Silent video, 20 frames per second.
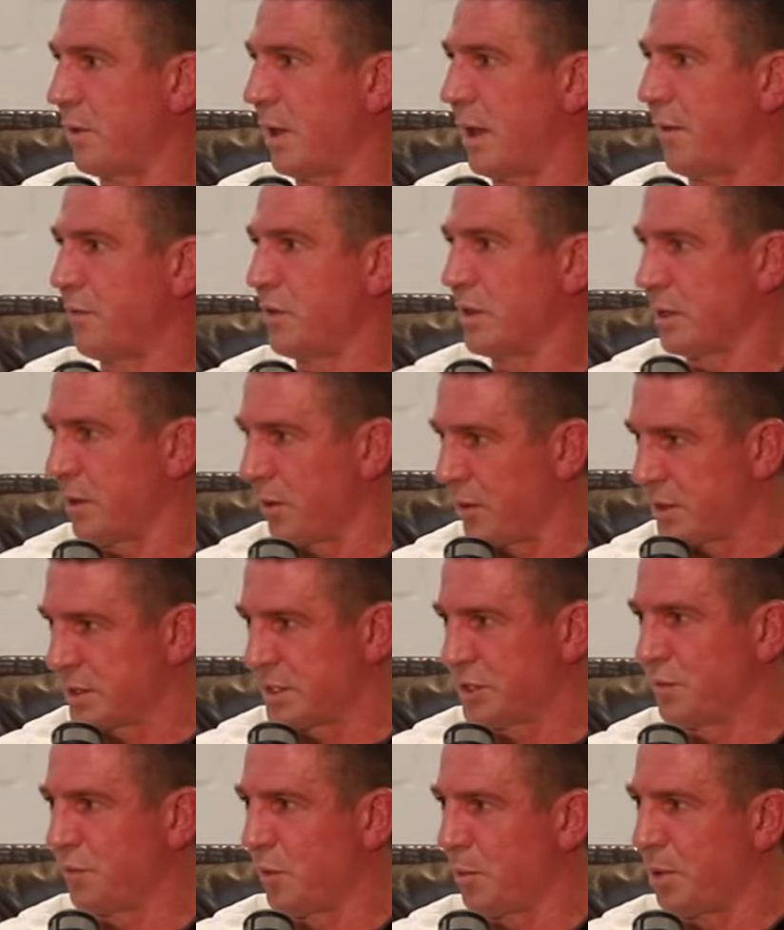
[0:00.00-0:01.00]
have everything on a
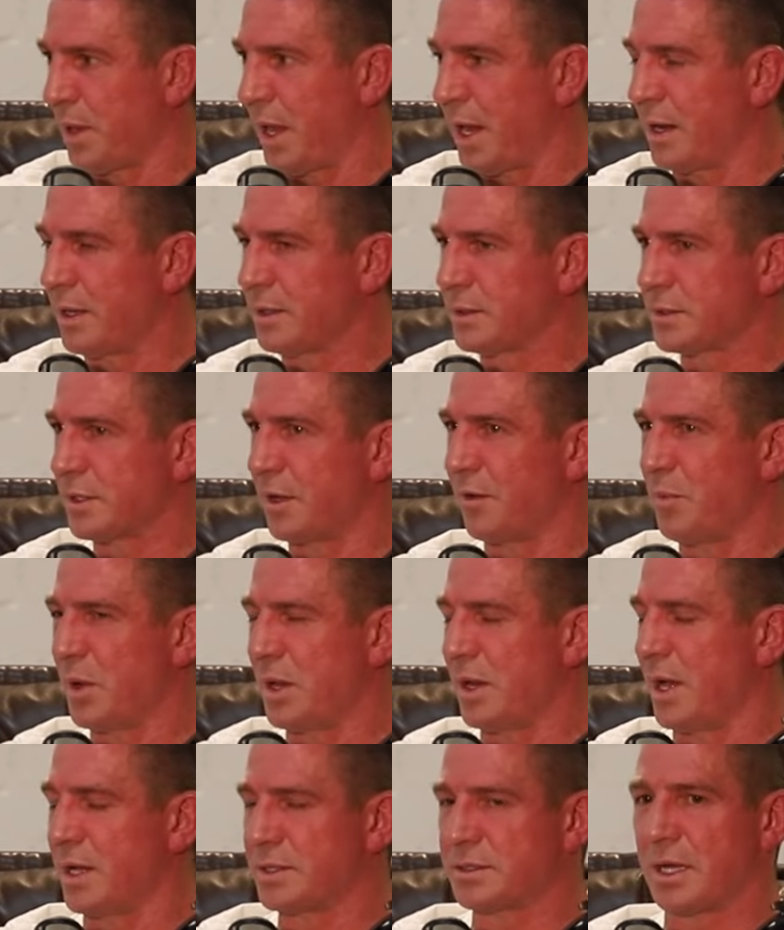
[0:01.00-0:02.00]
silver platter. So I've
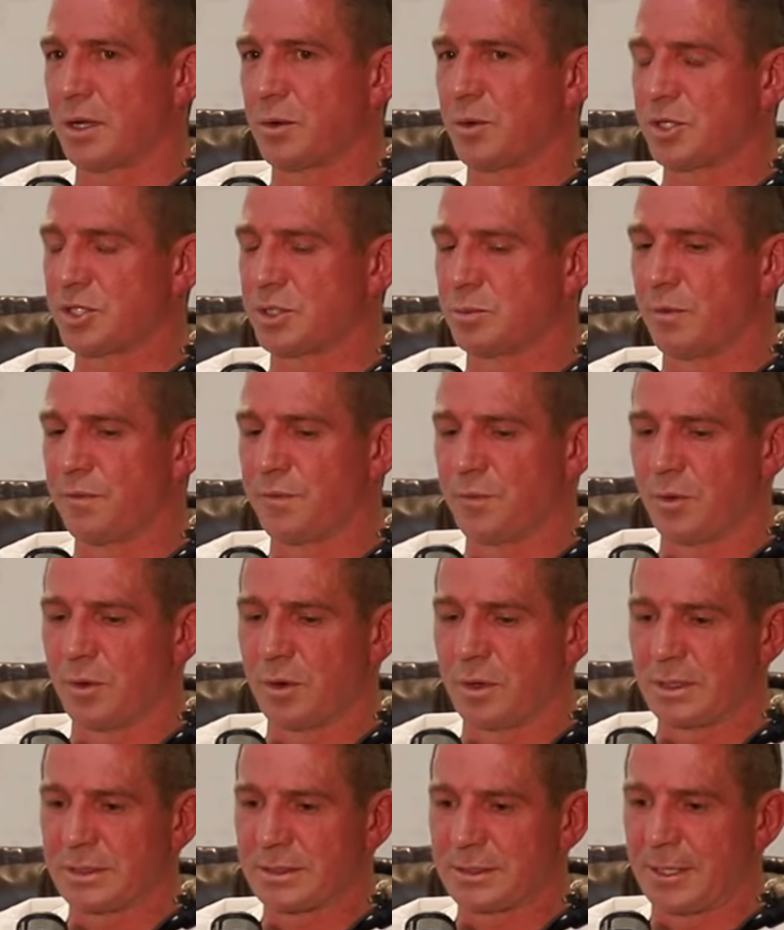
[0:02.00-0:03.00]
been asked that question
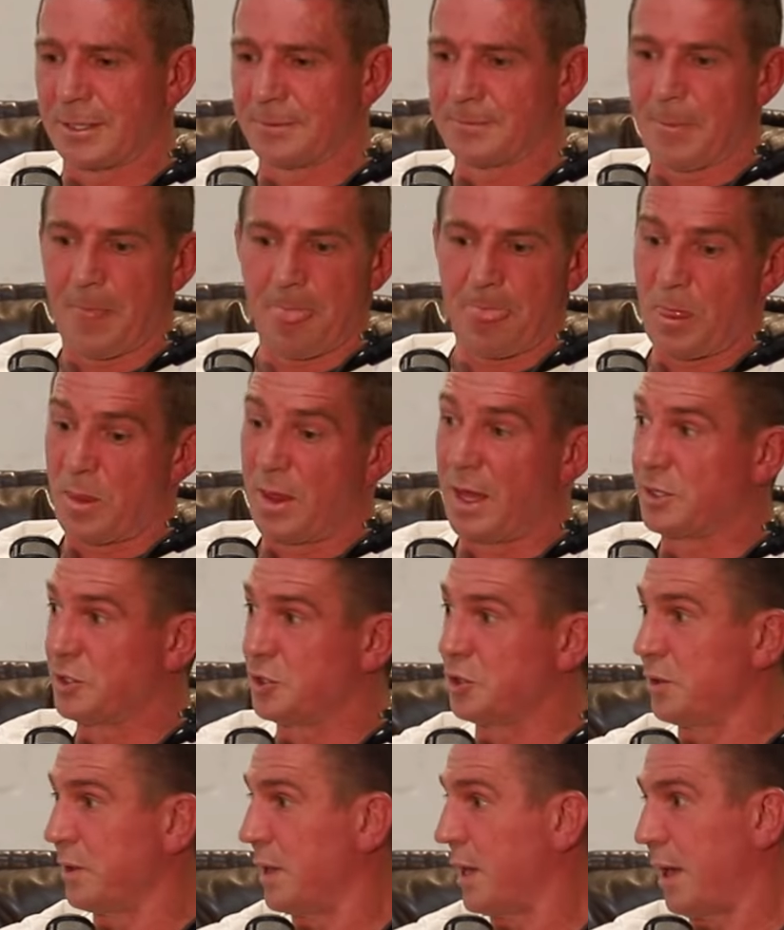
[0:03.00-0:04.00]
before, and it's like they
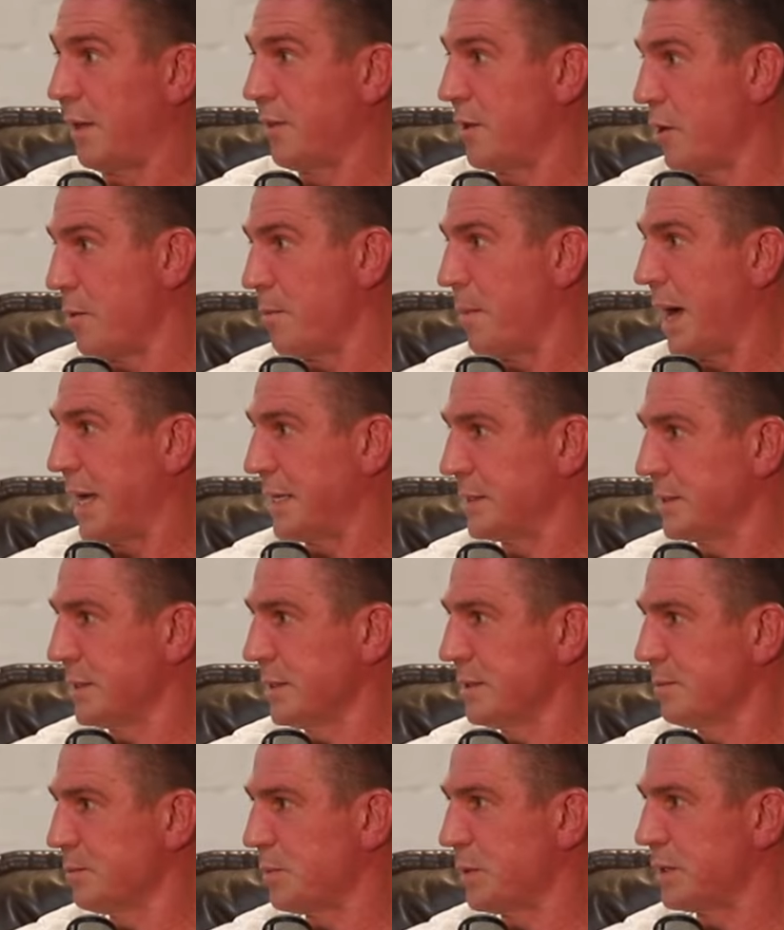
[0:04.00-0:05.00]
do. They're
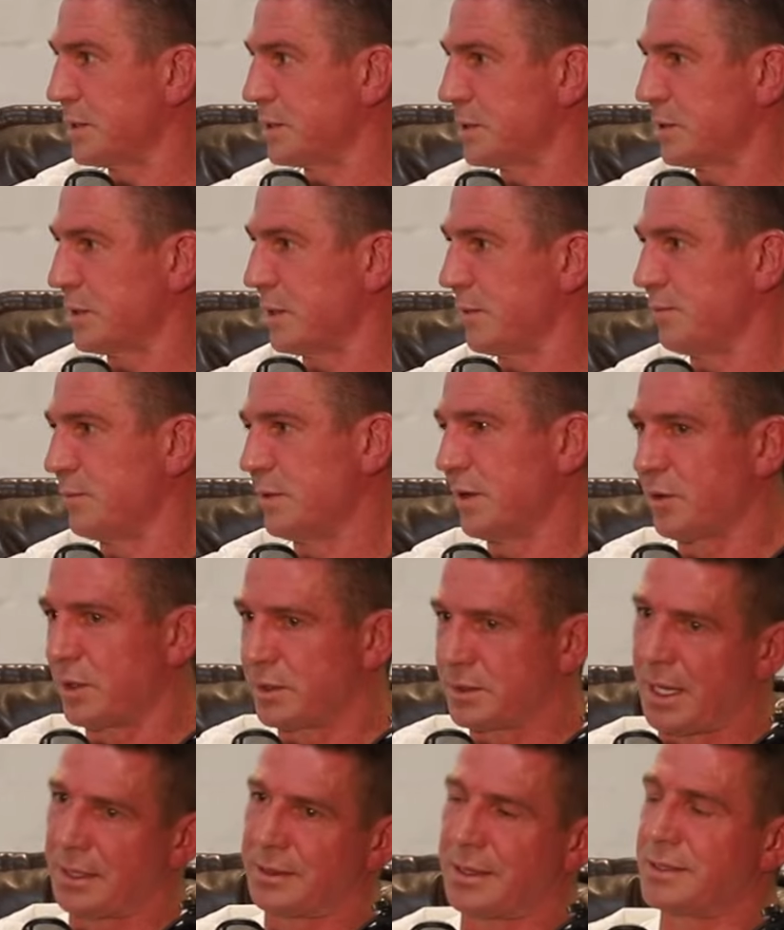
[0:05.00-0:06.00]
amazing, but it's sort of you got
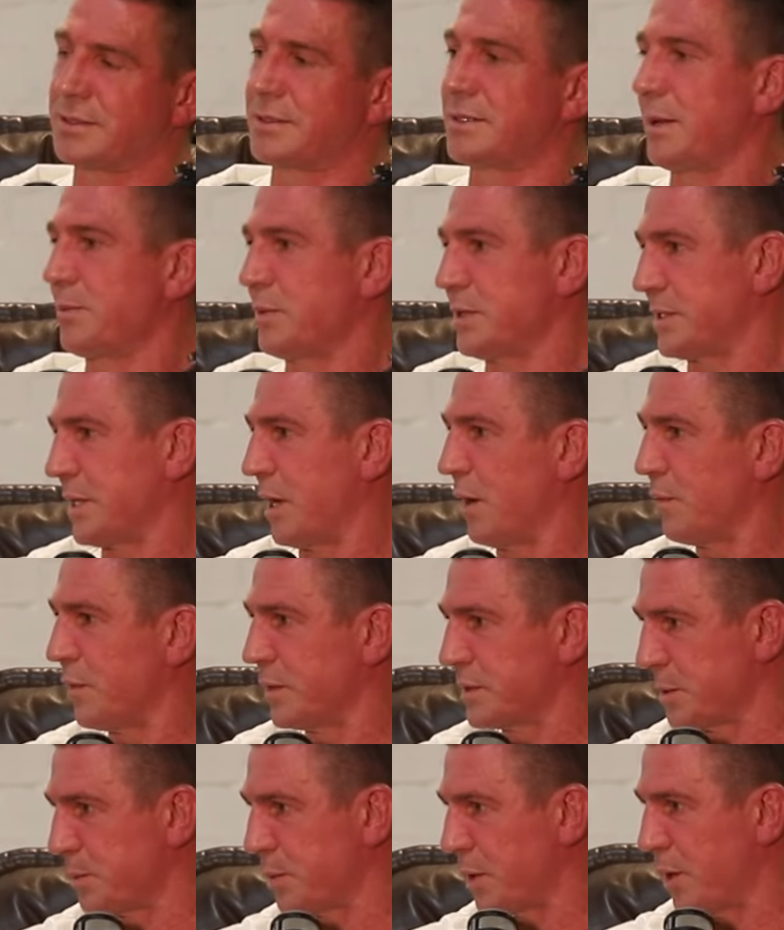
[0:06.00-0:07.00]
to take that step yourself,
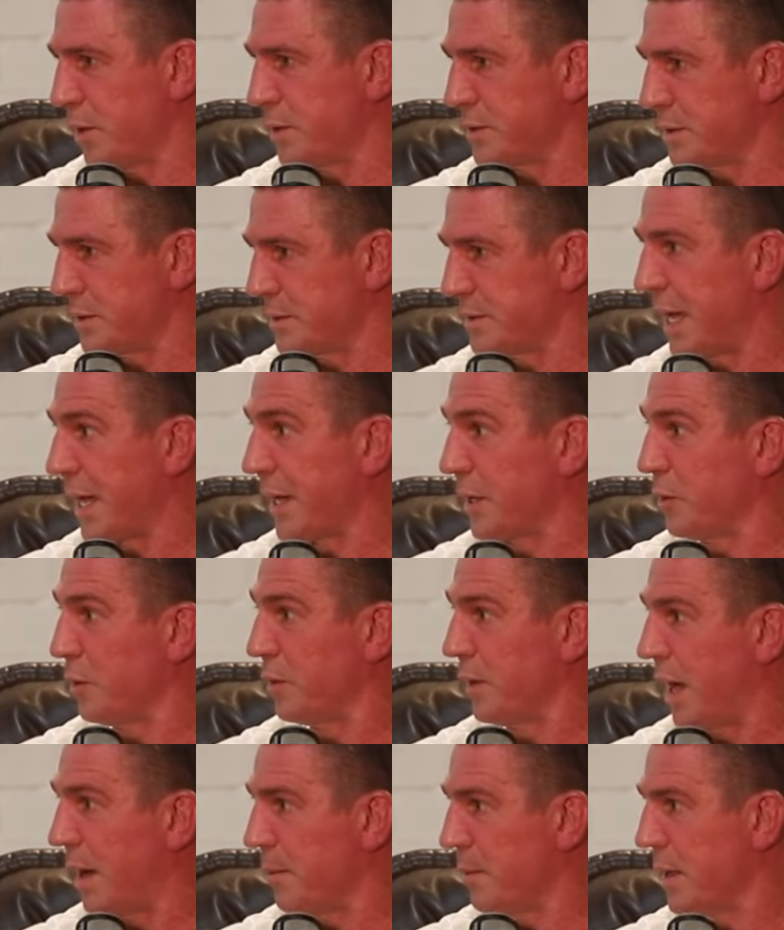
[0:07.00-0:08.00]
I suppose, and take it
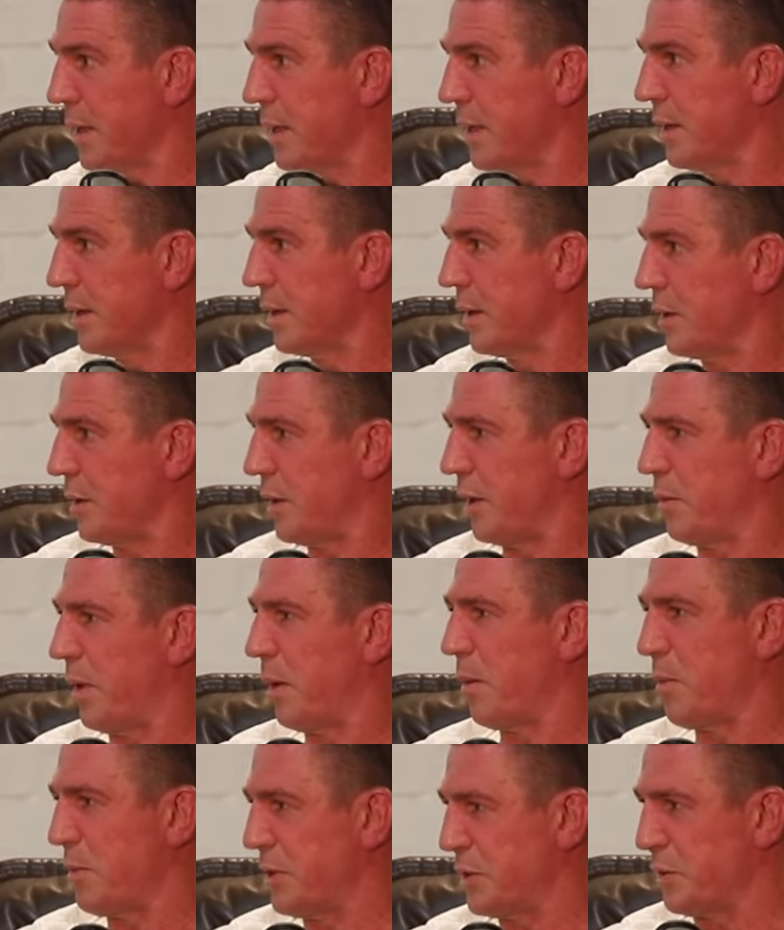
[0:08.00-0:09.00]
all up. I
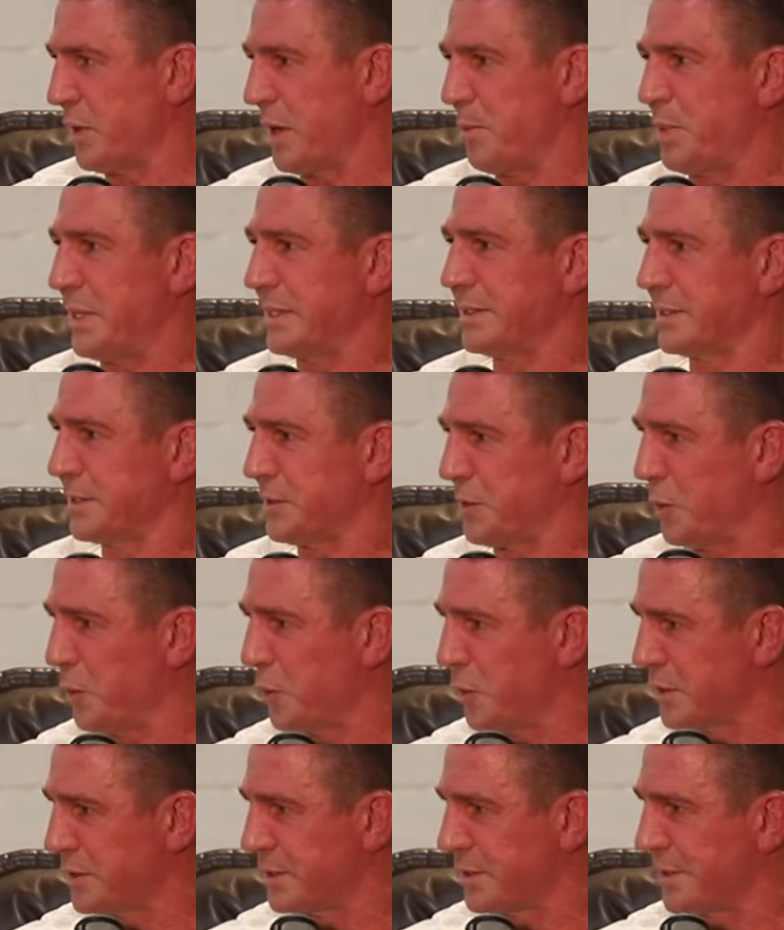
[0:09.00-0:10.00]
remember doing a business
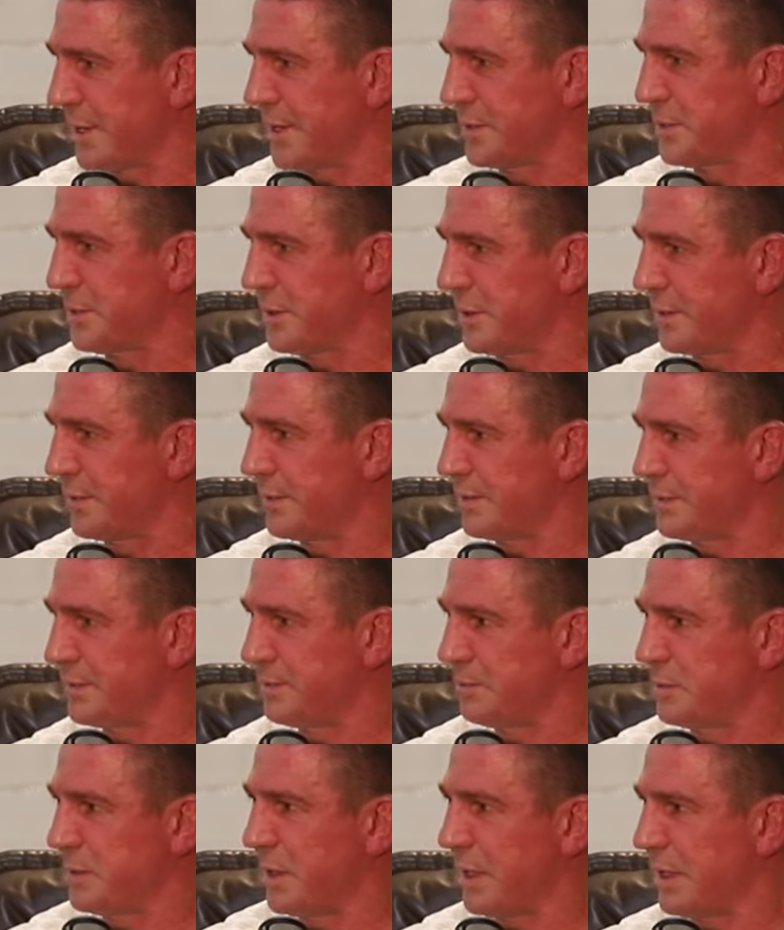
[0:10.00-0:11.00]
course, and they sort of,